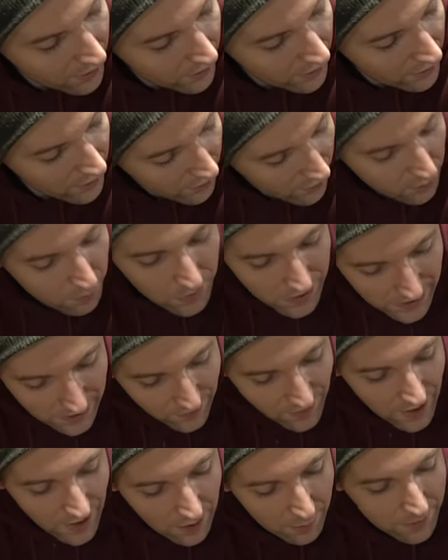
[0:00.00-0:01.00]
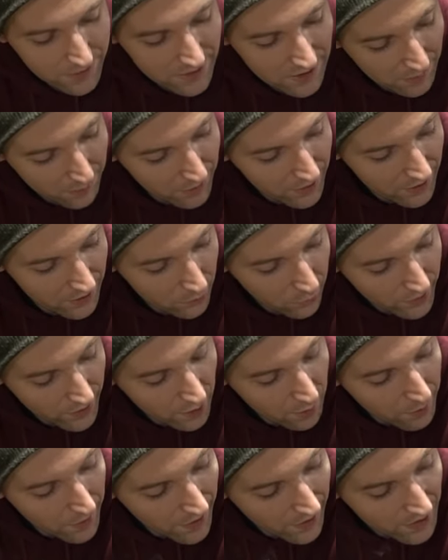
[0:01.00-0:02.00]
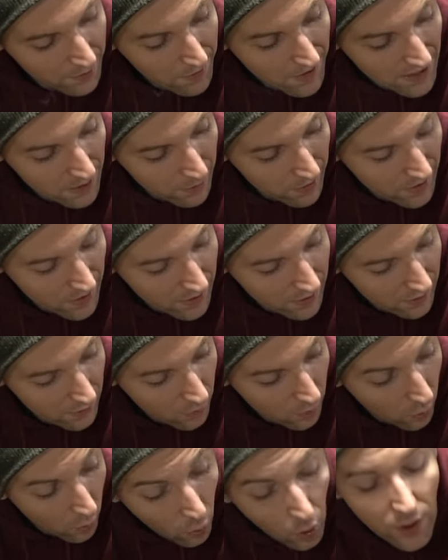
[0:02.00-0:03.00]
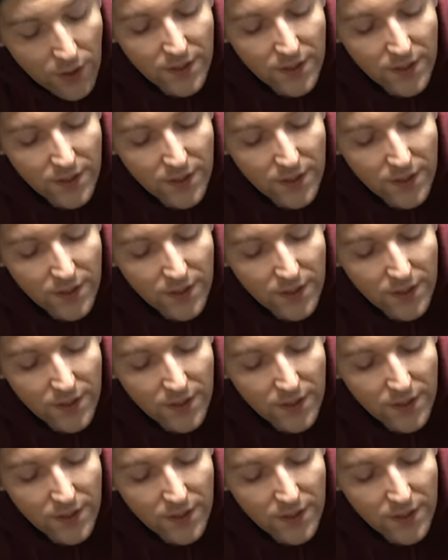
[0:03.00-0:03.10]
could be in the hub assembly and the wheel bearing maybe, or